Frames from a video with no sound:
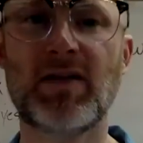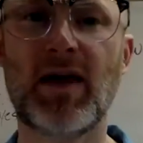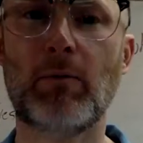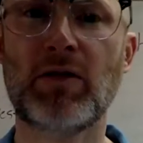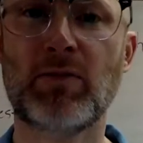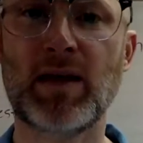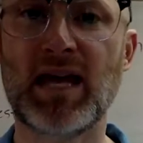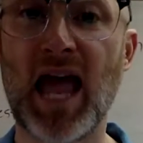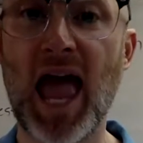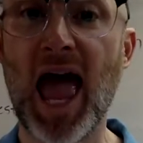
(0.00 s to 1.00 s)
that with
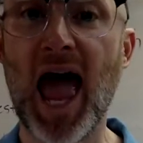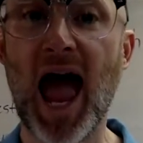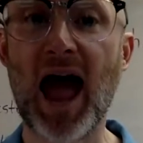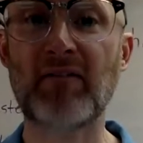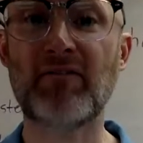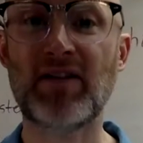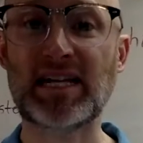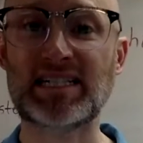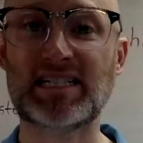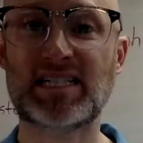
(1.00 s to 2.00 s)
me.
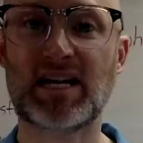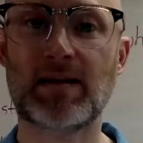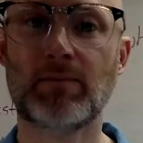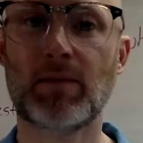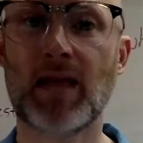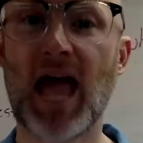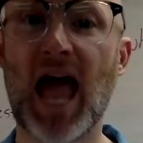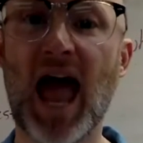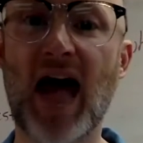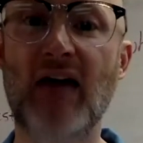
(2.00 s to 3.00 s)
Haven't.
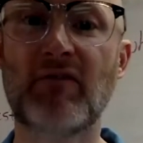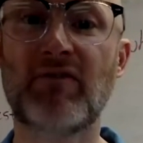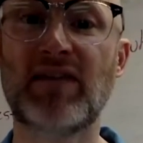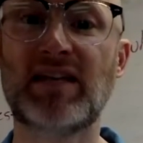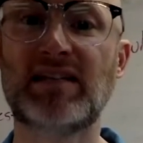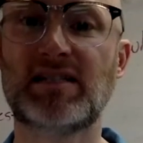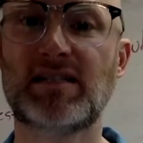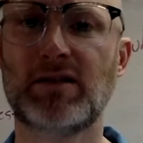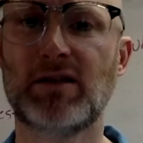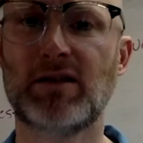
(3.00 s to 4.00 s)

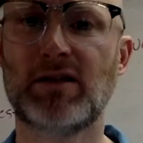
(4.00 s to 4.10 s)
Haven't. You got